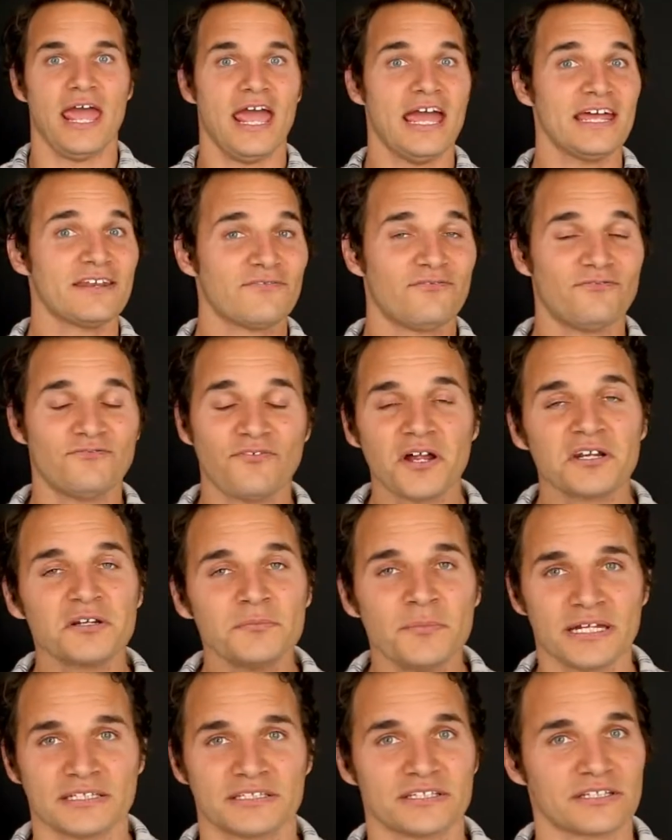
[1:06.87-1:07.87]
And
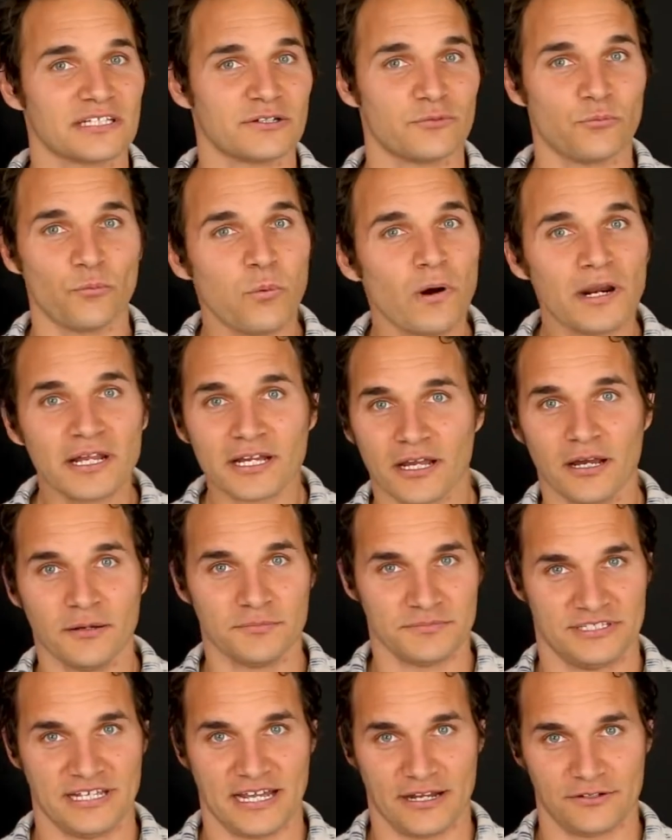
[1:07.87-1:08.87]
fundamentally, what it
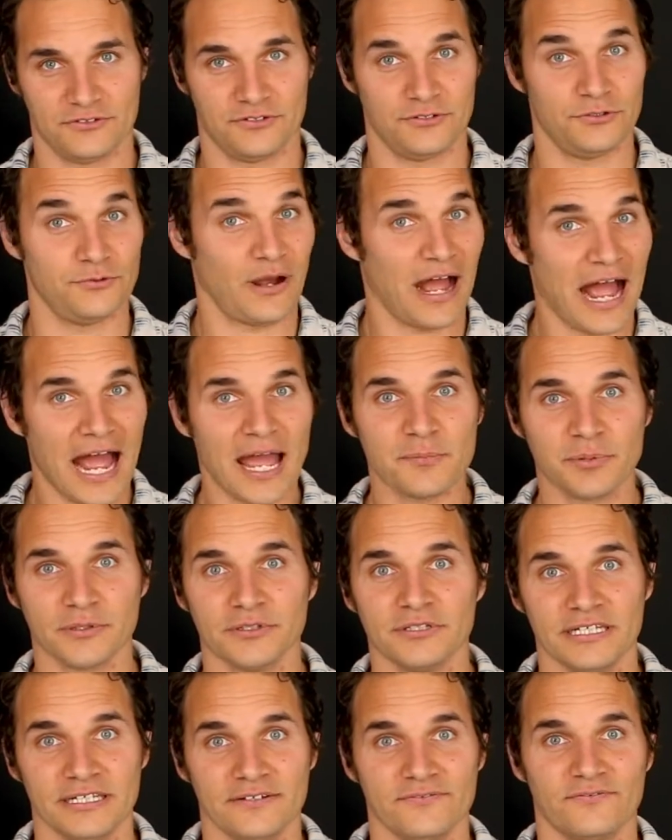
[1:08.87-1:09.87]
comes down to, I
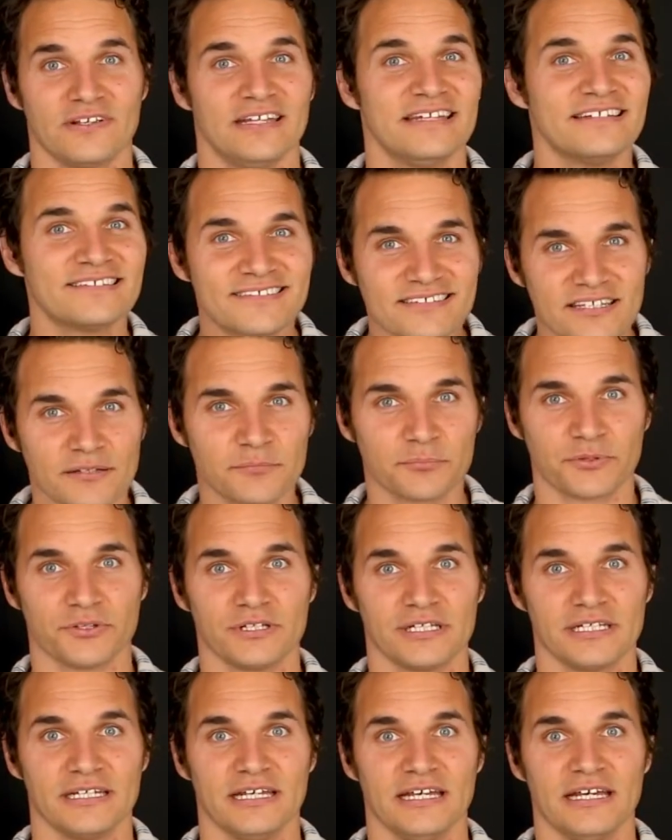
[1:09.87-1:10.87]
believe, is
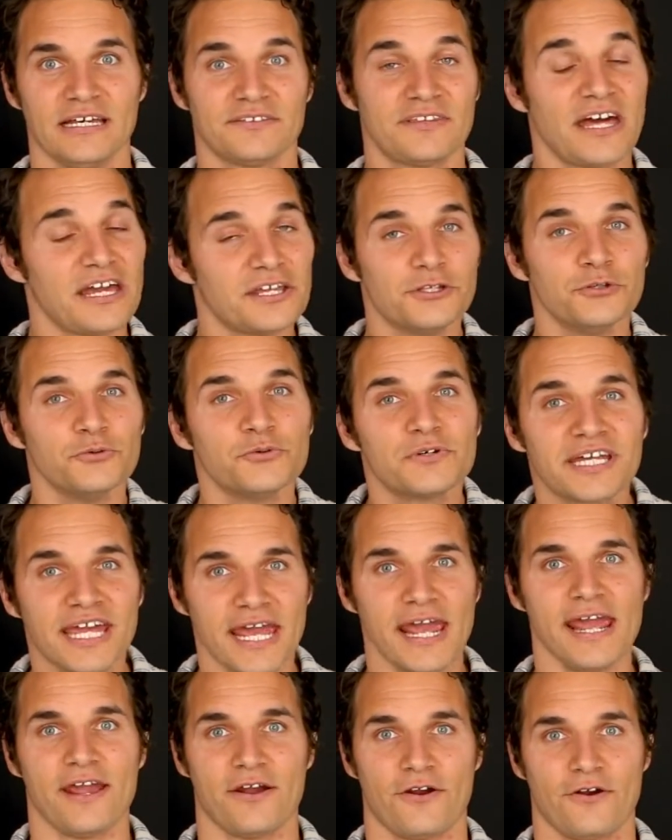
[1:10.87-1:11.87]
simply that you
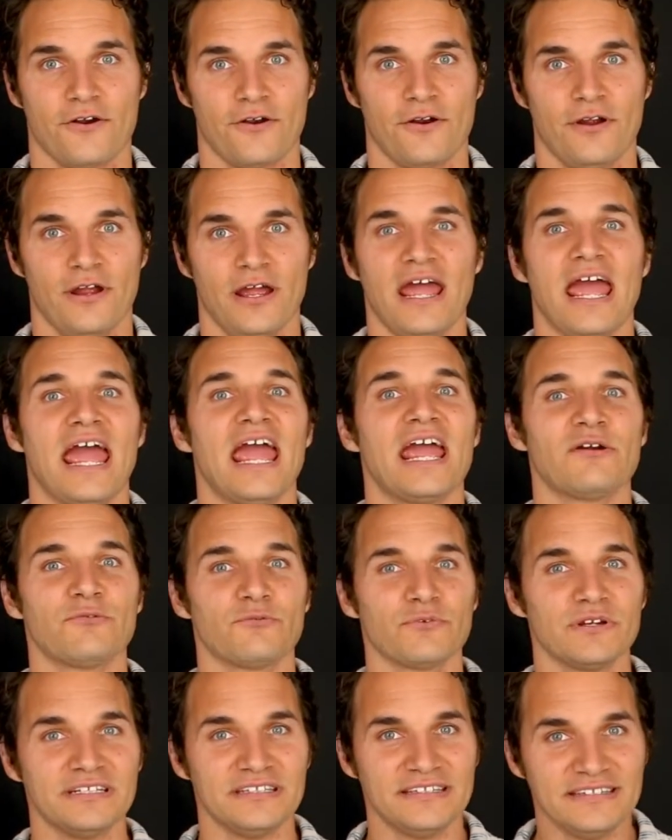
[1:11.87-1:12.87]
care a
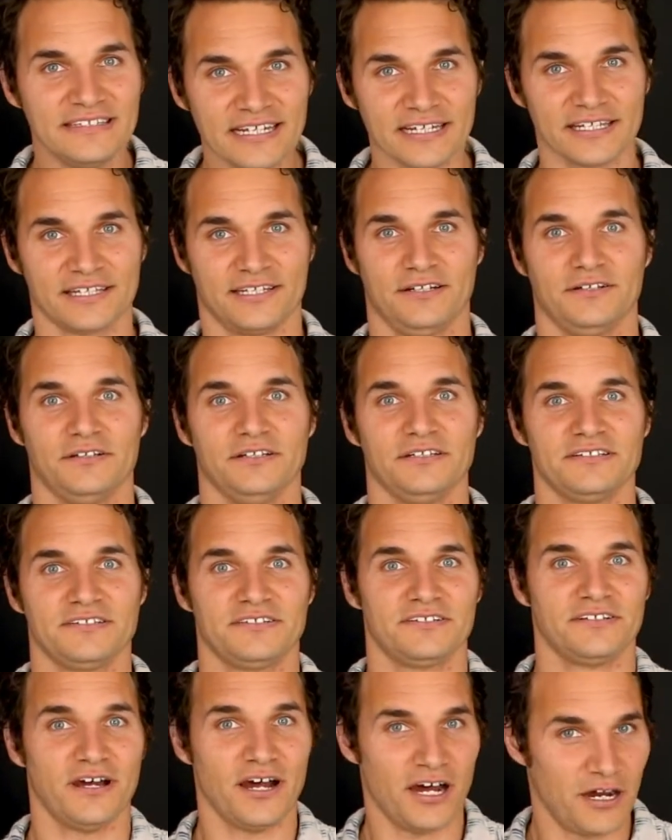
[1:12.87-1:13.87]

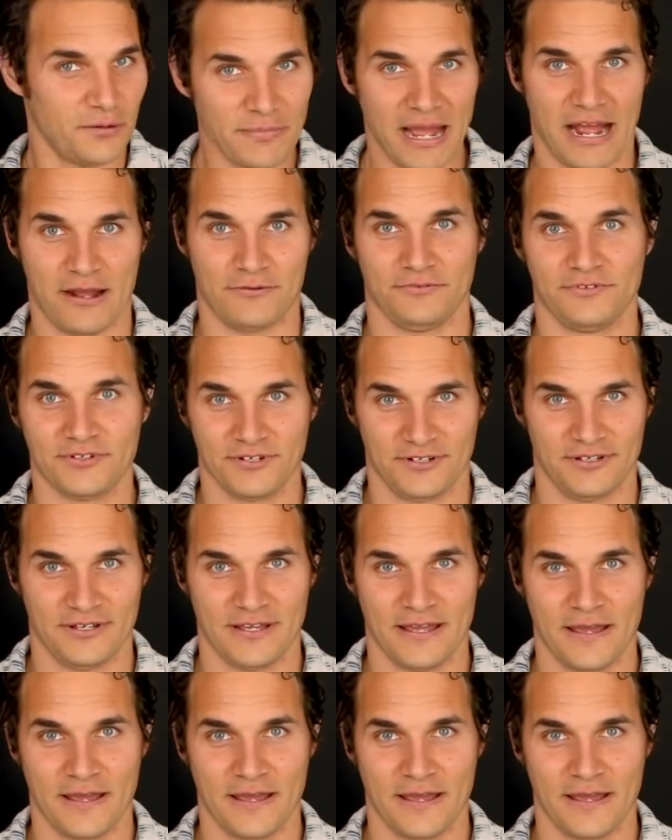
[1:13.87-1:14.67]
ridiculous amount.